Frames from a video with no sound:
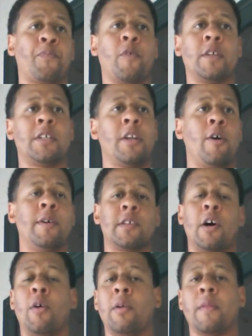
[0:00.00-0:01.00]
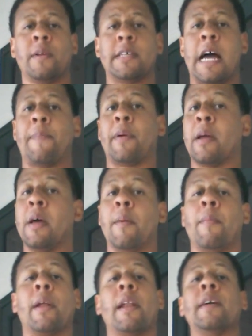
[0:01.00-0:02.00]
which, is a whole other topic.
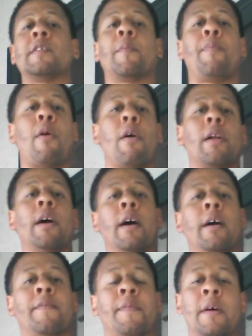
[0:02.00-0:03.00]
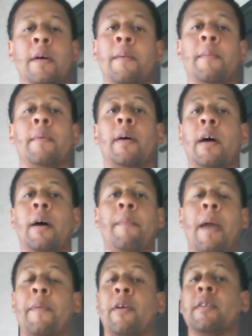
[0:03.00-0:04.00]
But it is a part of
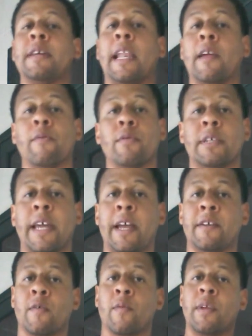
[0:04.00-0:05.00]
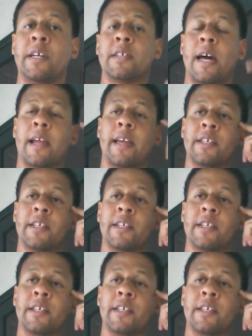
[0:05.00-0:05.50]
maybe your daily routine to really trying to